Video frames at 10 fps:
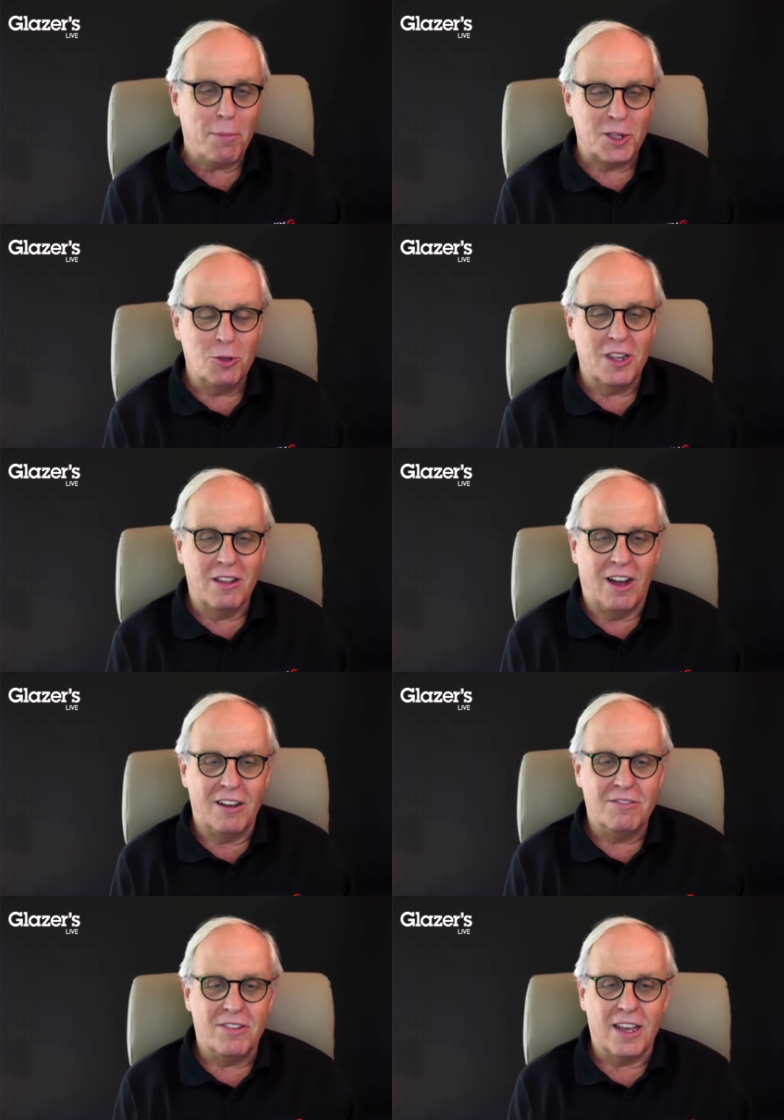absolutely
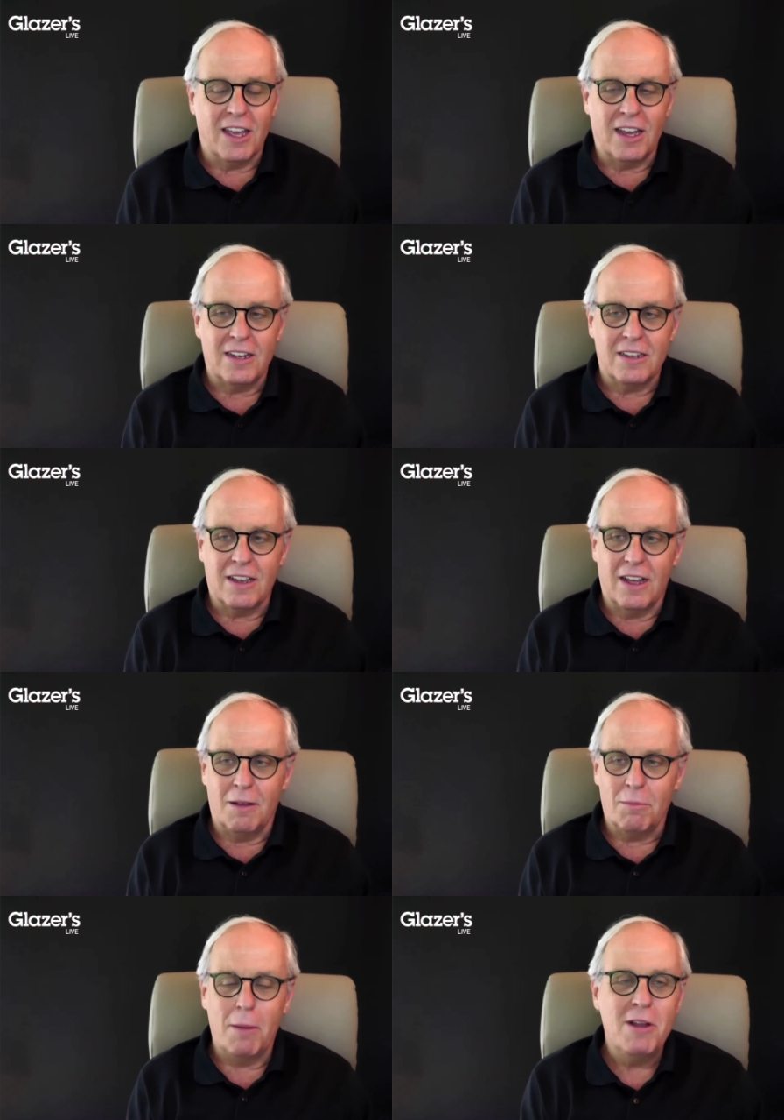love, and
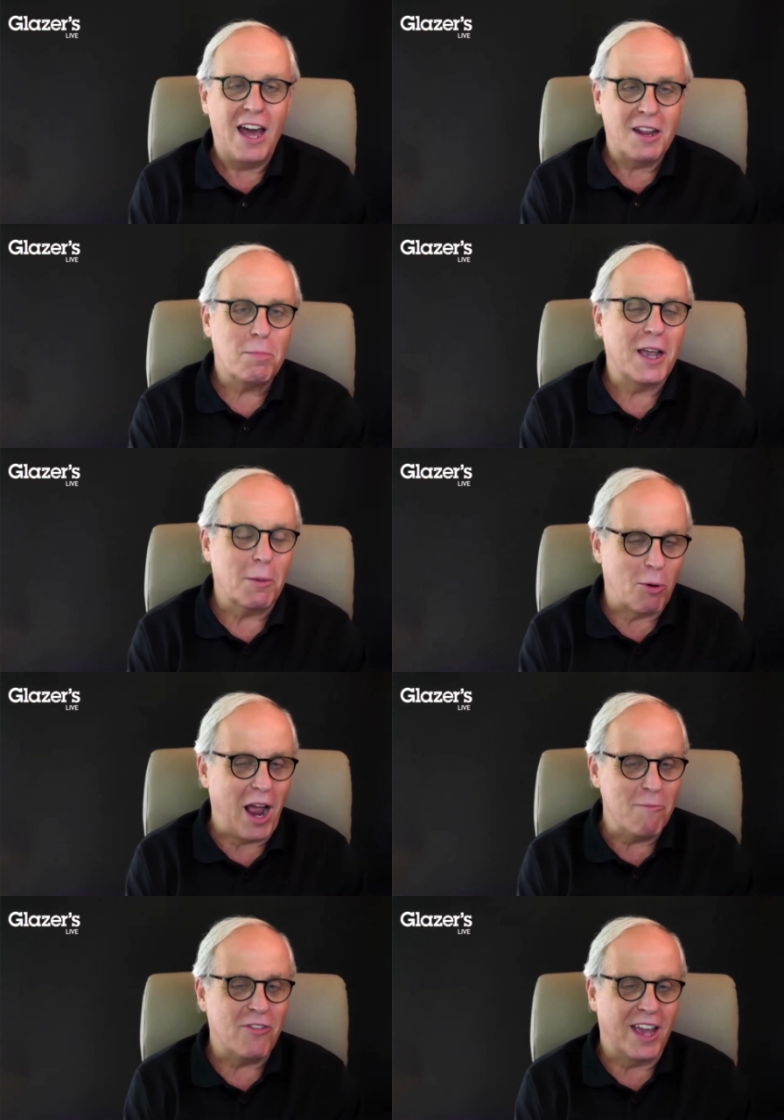I'm not as big a
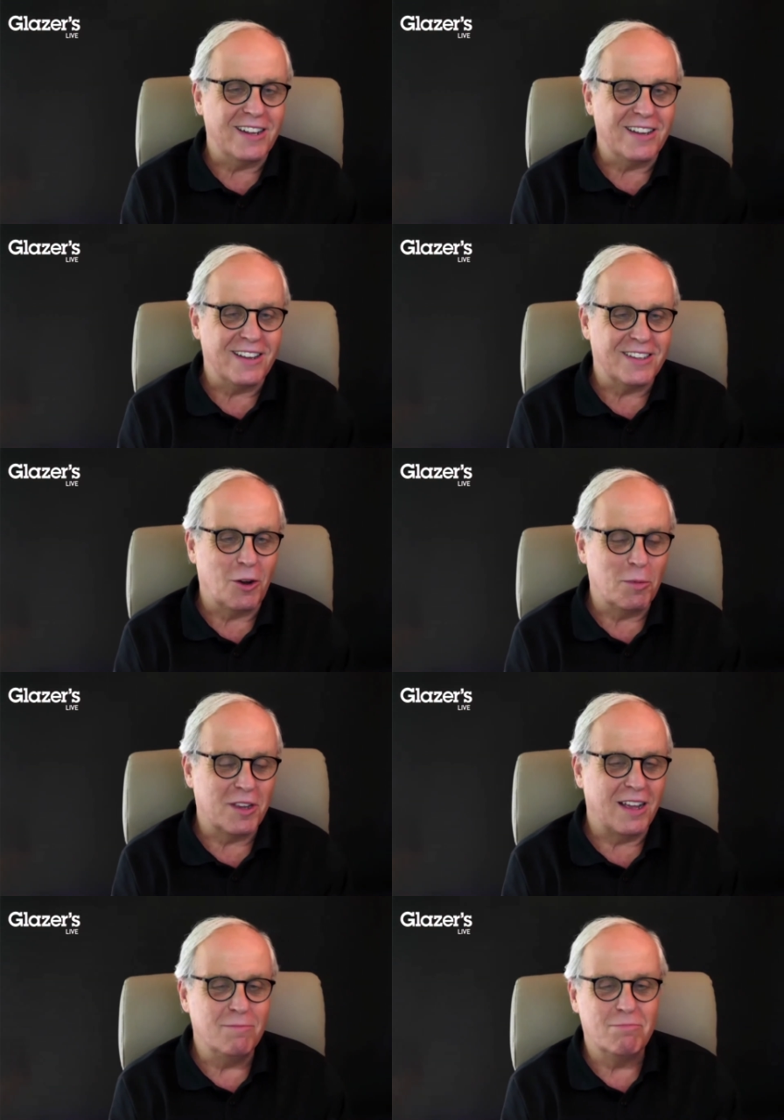prime fan as you are,
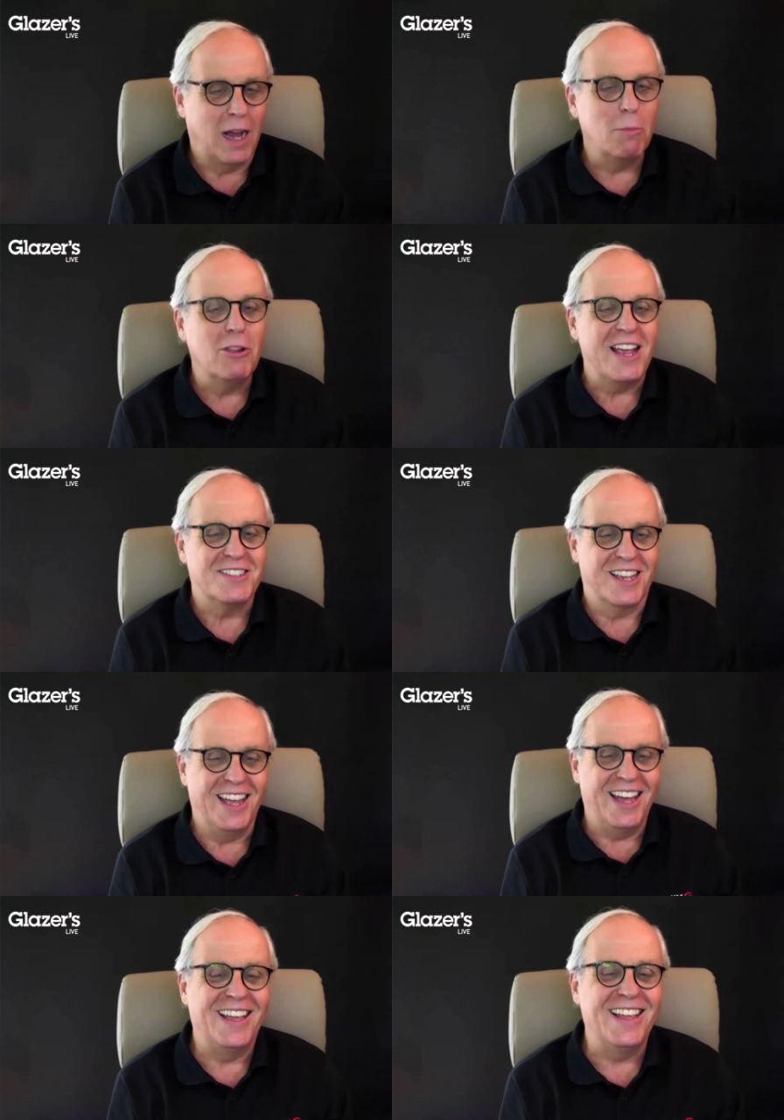because I'm lazy.